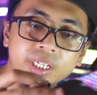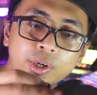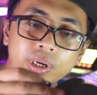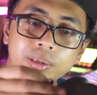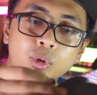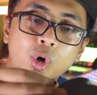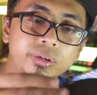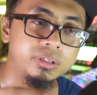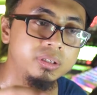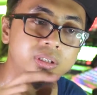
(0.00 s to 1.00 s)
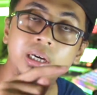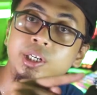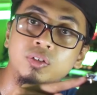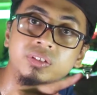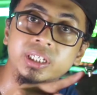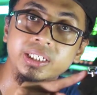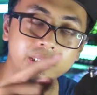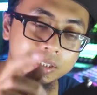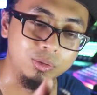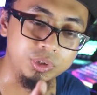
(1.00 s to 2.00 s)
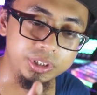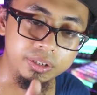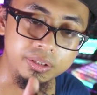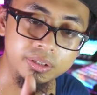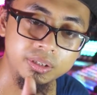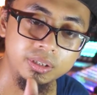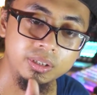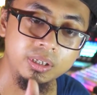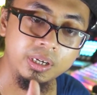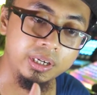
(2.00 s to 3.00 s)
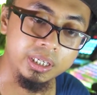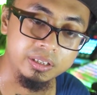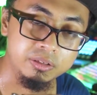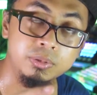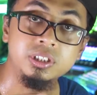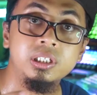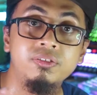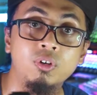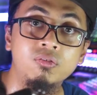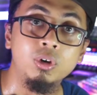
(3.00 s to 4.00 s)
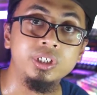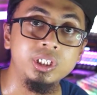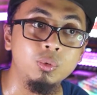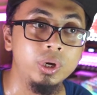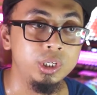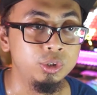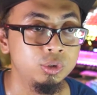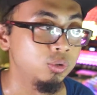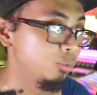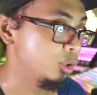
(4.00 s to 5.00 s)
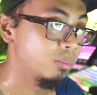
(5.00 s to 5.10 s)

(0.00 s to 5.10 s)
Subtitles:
not anymore. It's kind of tight now, which is nice, especially for vlogging, where, you know, you're